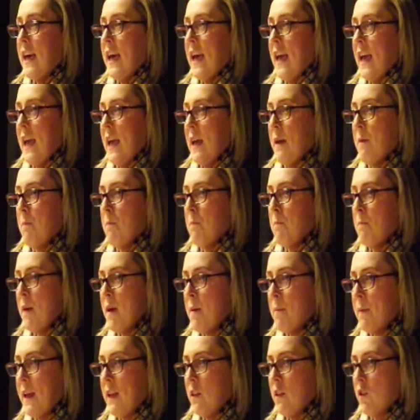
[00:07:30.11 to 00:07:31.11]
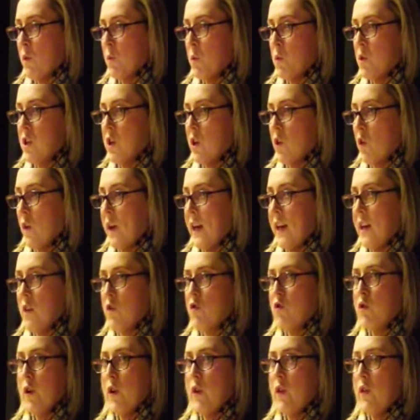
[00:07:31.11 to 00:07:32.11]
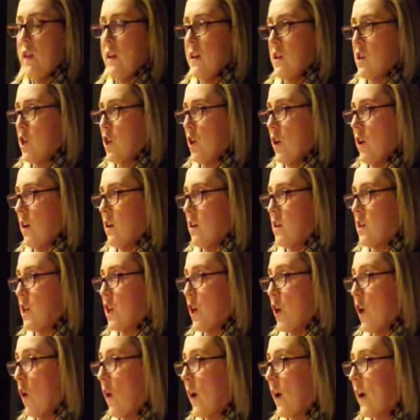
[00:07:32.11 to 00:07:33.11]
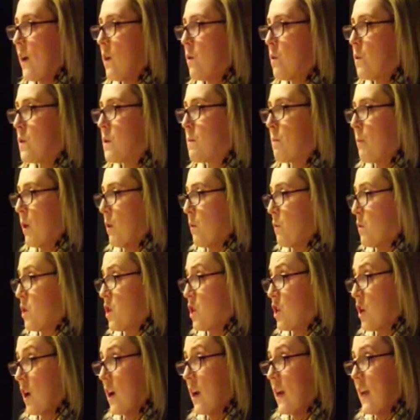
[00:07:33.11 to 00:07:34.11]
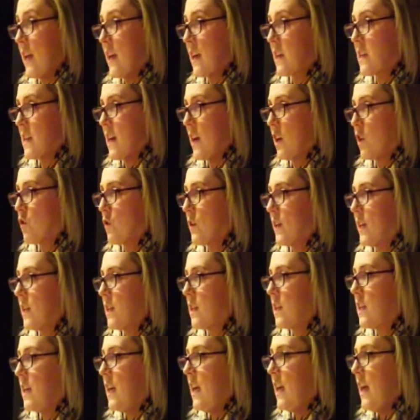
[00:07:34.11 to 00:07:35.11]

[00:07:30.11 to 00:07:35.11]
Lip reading: Maybe there was a grain of truth in certain scenarios, but it was certainly exaggerated.